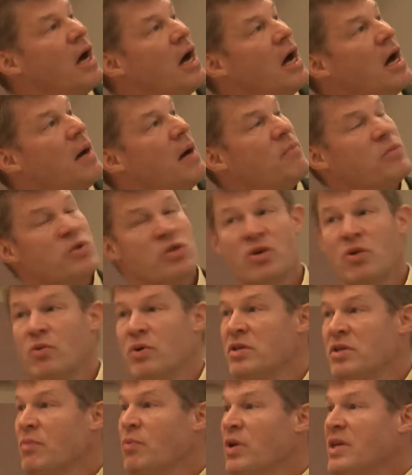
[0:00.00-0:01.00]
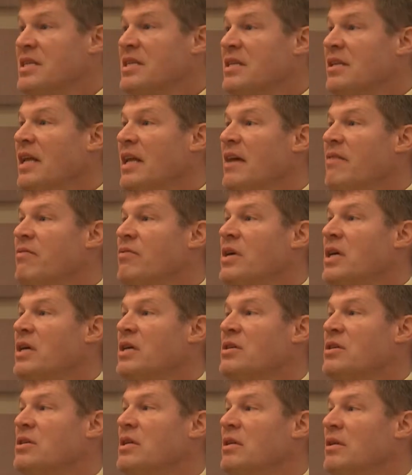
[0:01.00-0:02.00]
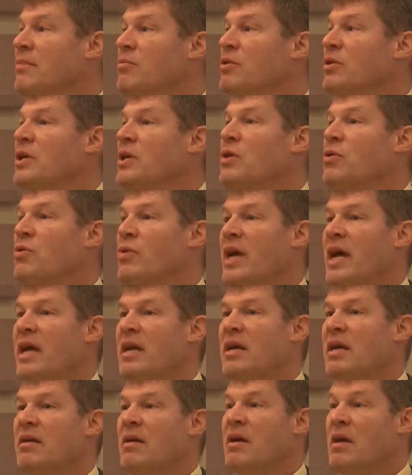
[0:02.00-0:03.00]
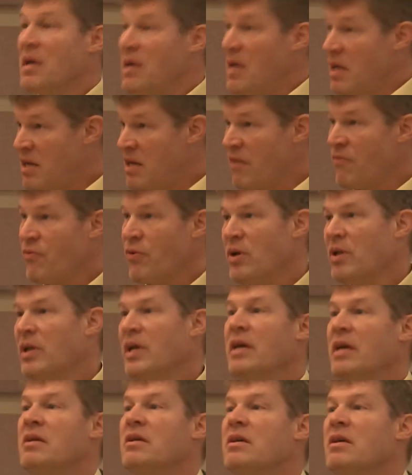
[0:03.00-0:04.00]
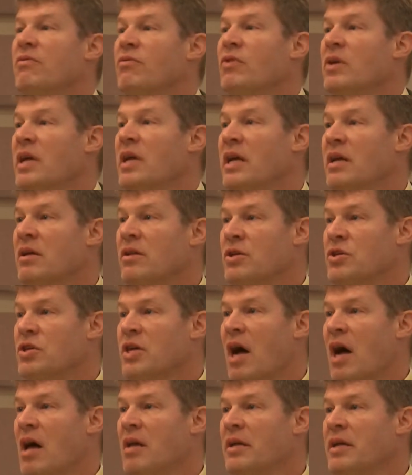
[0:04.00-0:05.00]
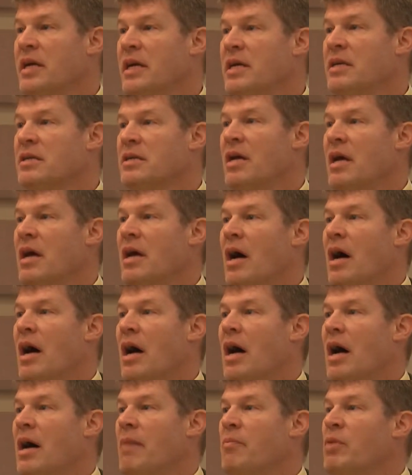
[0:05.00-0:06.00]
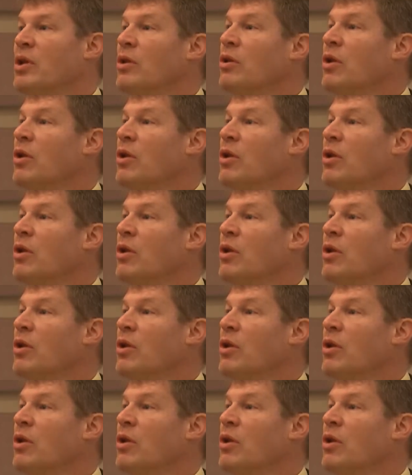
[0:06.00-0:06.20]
So in some ways, slavery is deliberately created differently in different English colonies, but